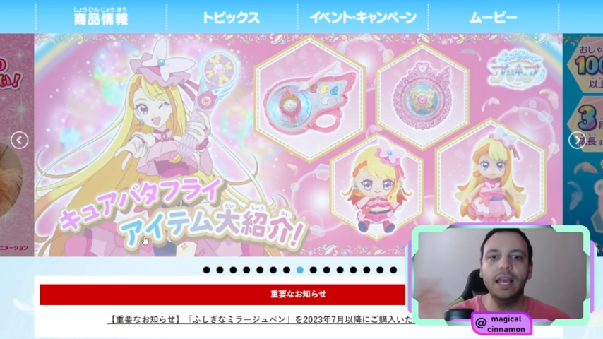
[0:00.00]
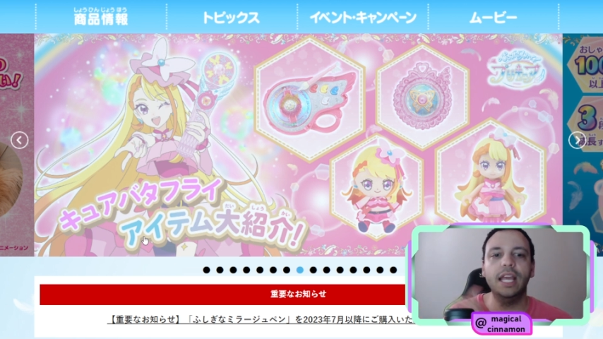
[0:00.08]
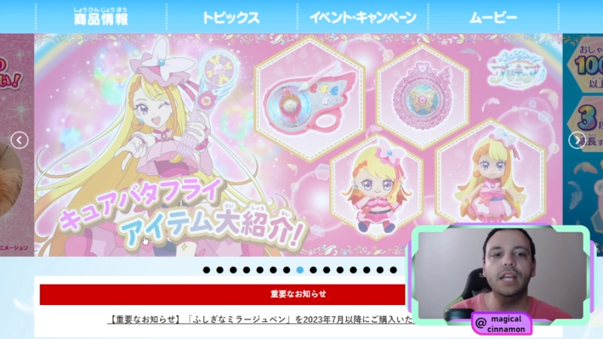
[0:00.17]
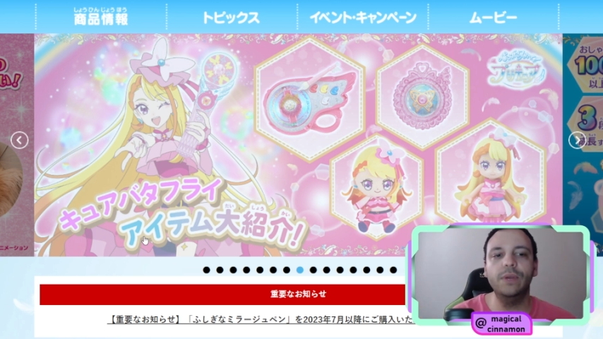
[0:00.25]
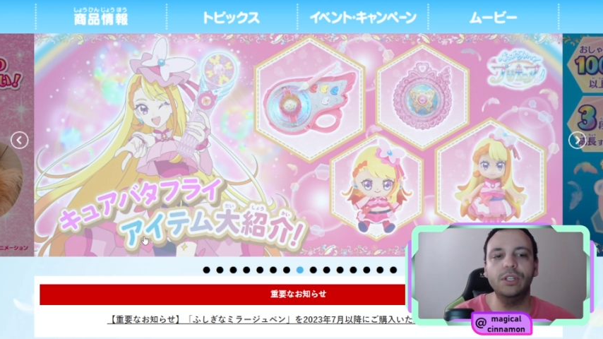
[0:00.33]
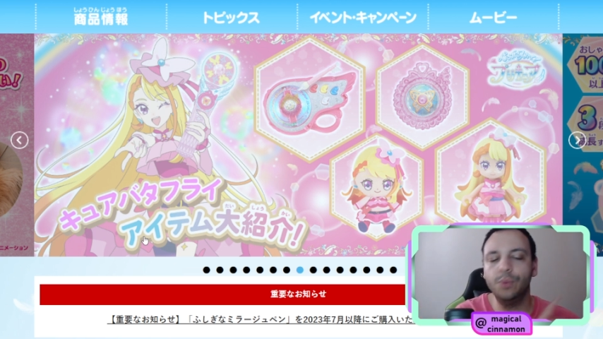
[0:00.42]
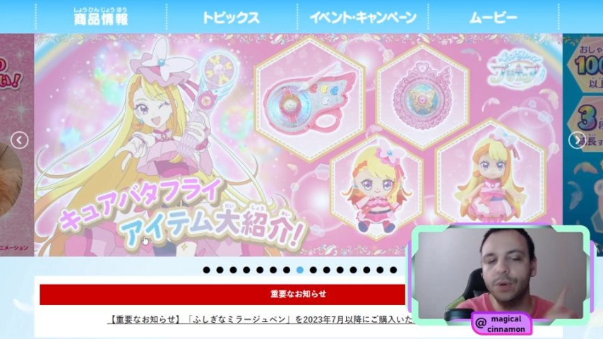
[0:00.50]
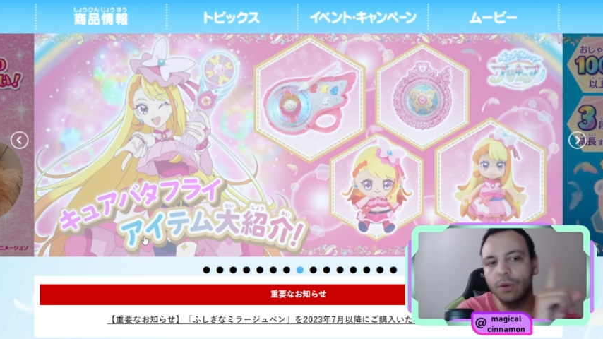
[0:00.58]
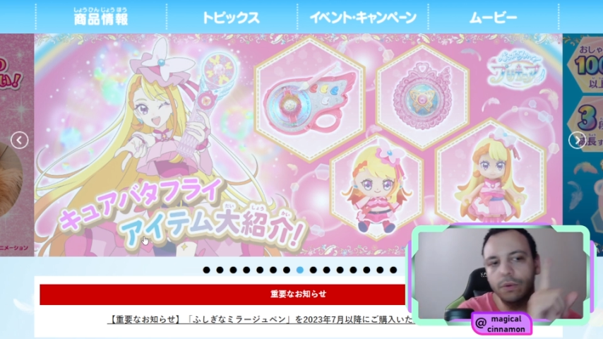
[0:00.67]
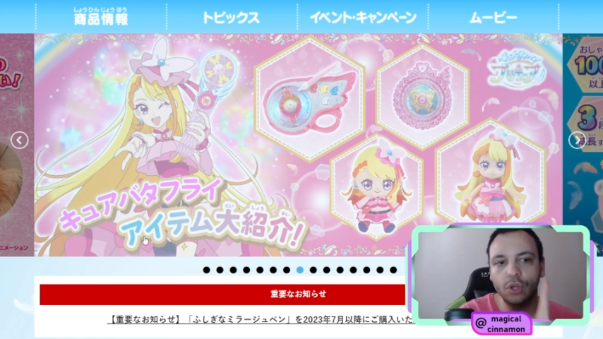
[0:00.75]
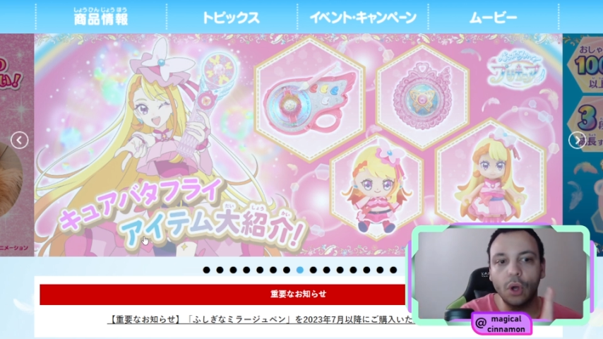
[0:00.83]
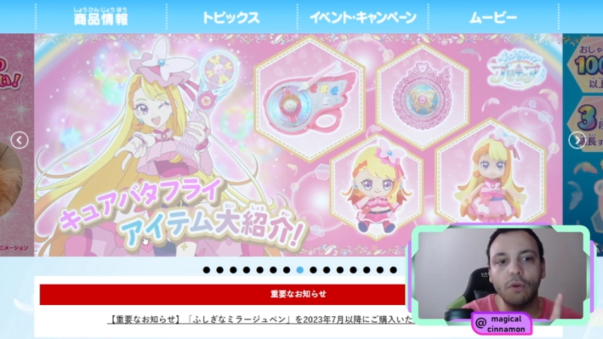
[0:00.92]
in which we're
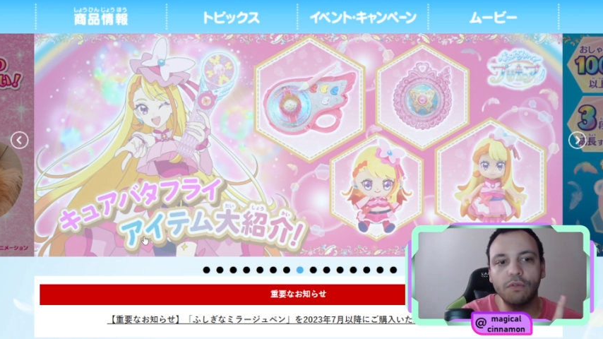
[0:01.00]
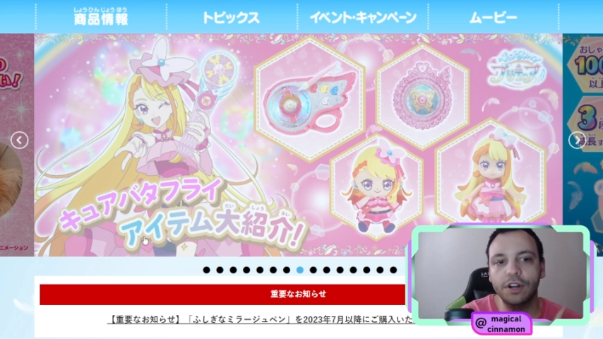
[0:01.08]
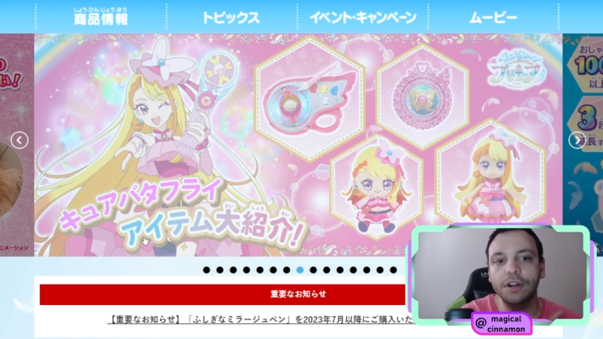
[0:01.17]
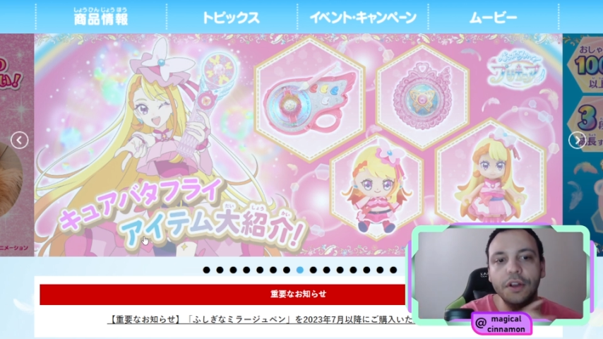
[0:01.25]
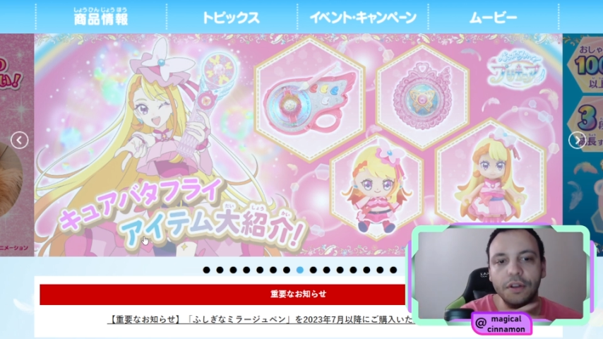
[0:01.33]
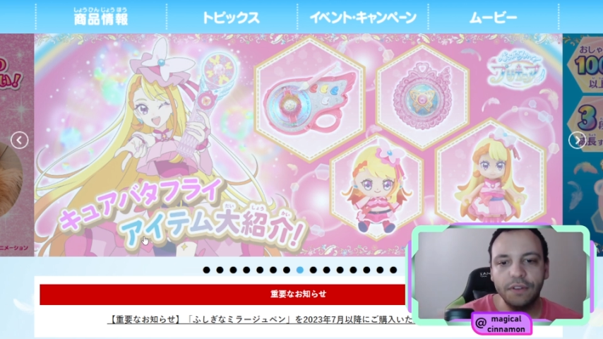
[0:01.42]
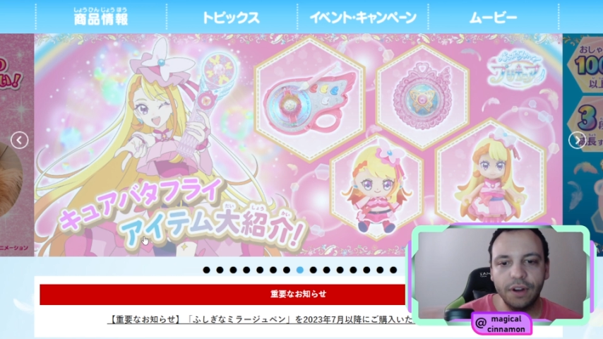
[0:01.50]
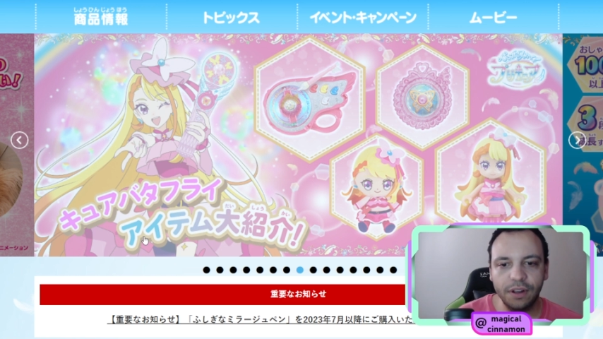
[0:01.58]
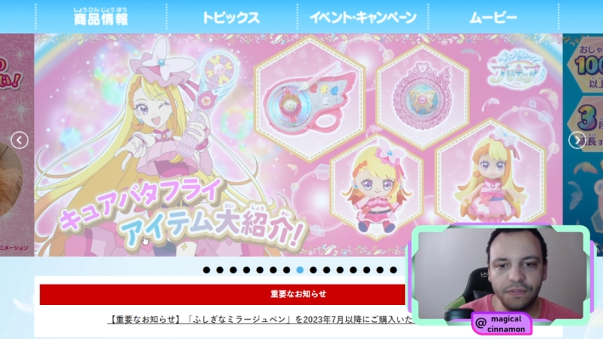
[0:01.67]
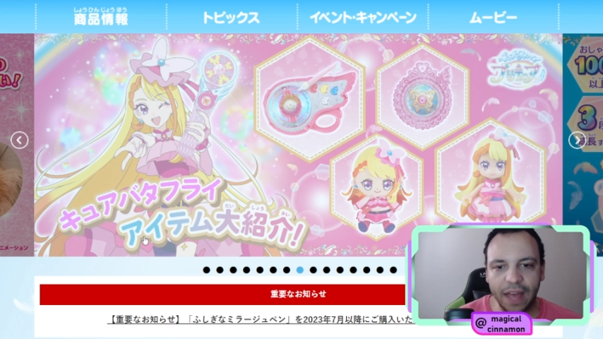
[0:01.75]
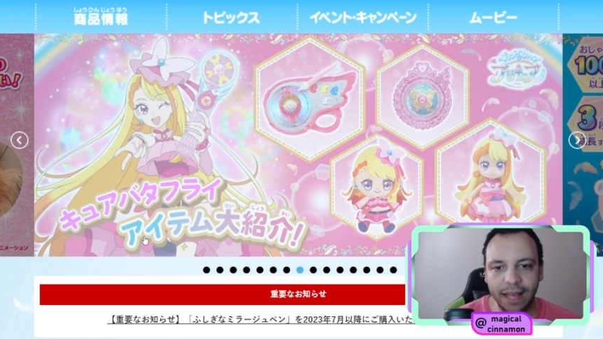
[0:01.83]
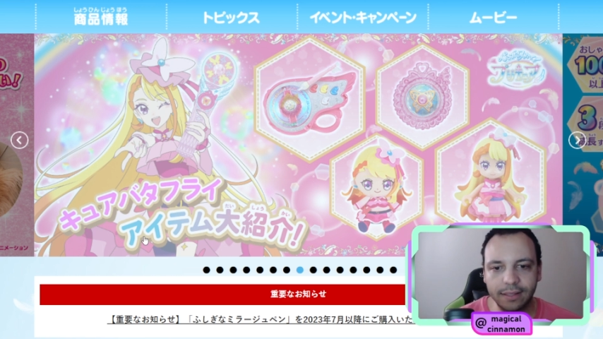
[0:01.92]
going to cover very
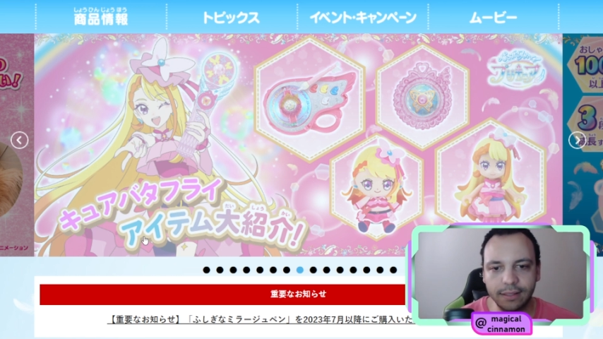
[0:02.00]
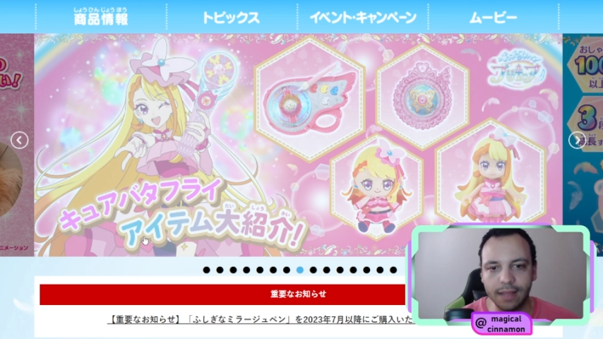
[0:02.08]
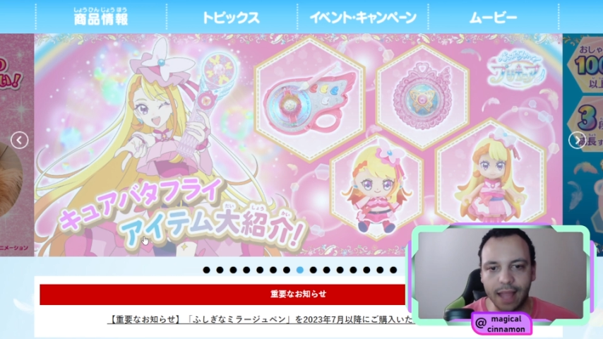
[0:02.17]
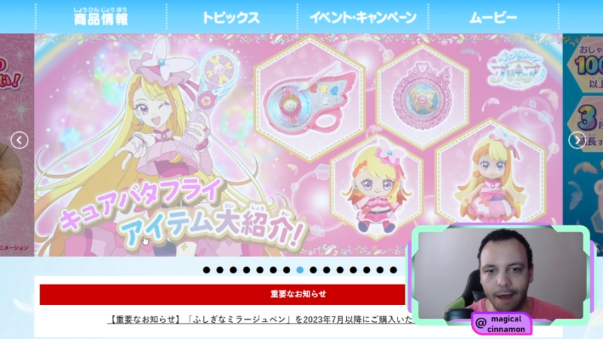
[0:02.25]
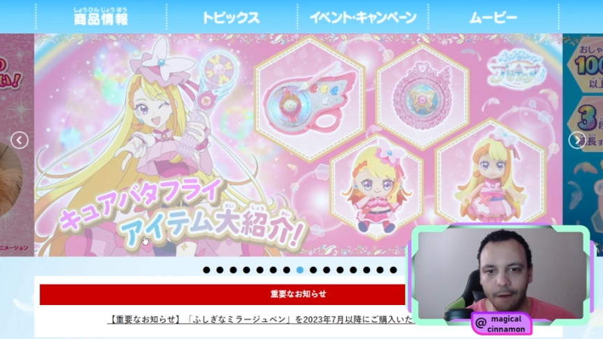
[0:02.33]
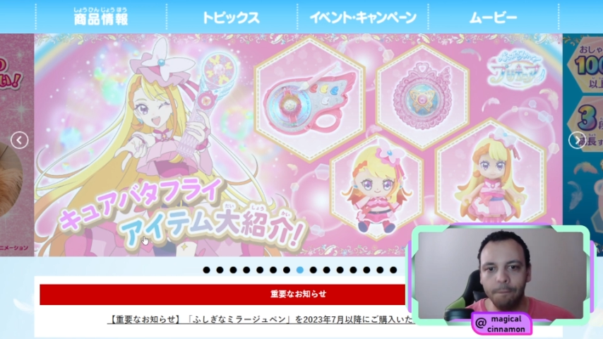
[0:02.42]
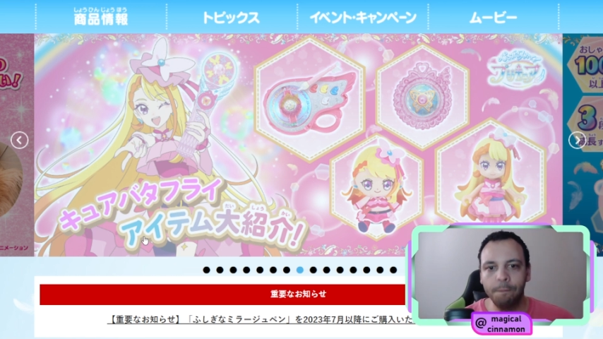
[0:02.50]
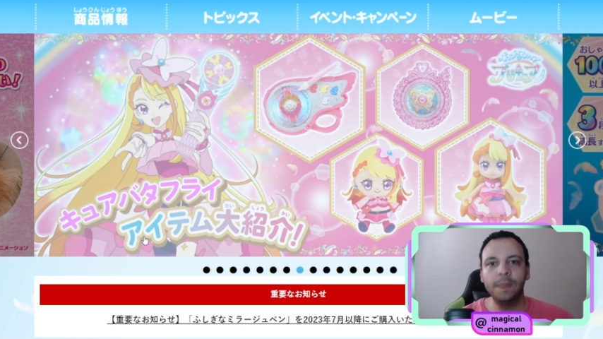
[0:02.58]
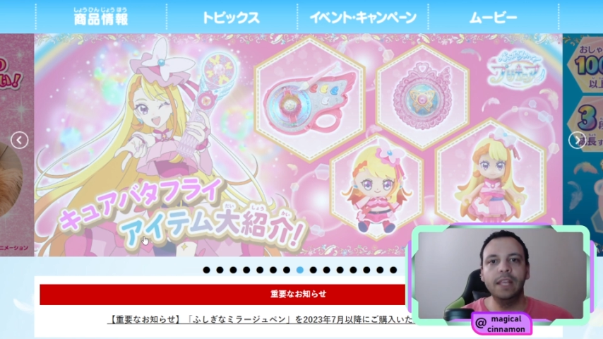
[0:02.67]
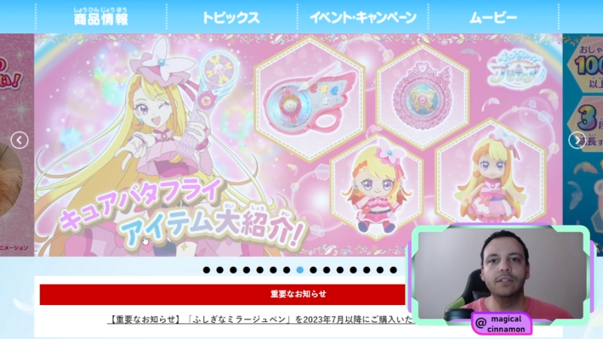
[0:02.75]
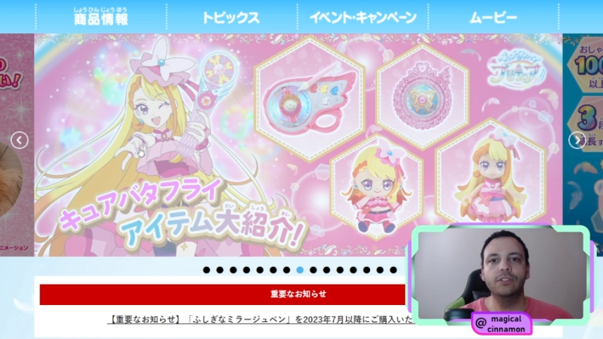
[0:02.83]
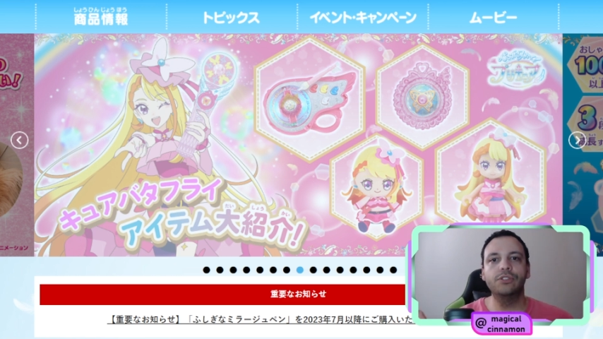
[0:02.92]
fast now.
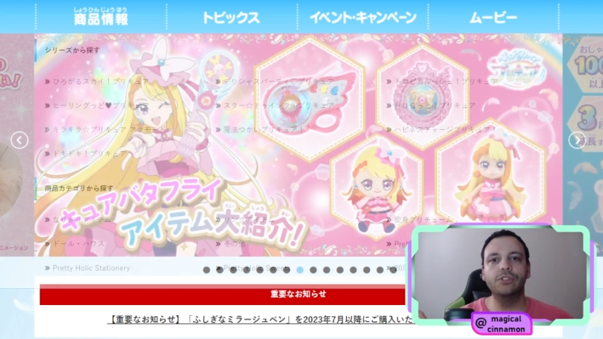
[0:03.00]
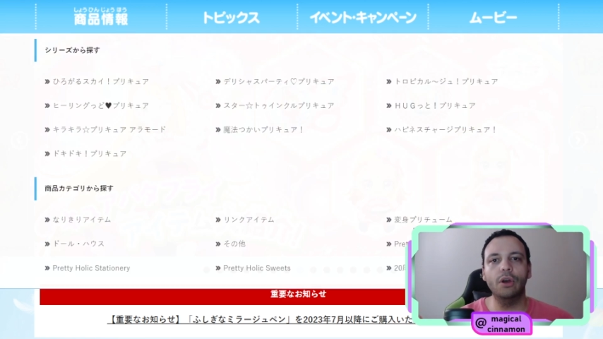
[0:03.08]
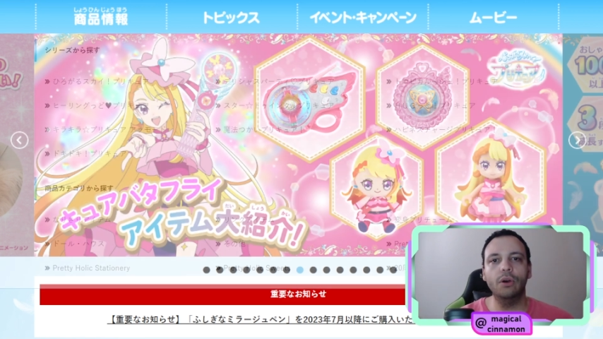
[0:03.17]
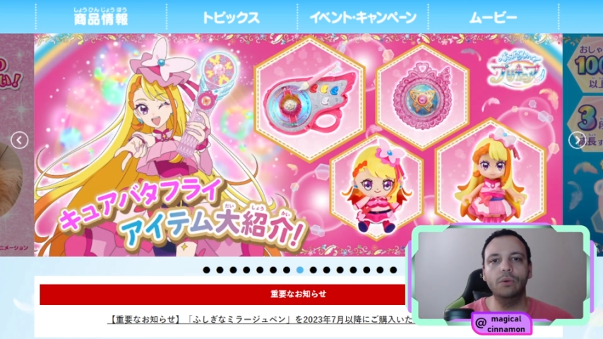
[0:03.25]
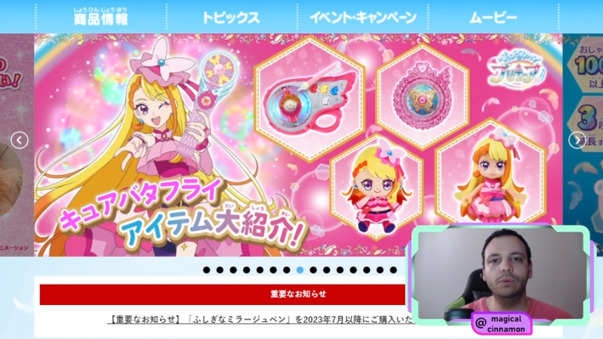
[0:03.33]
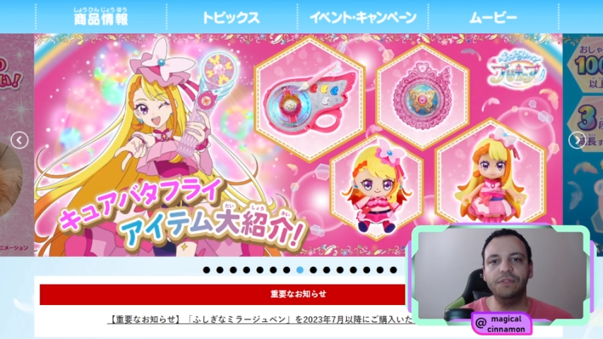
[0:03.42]
So the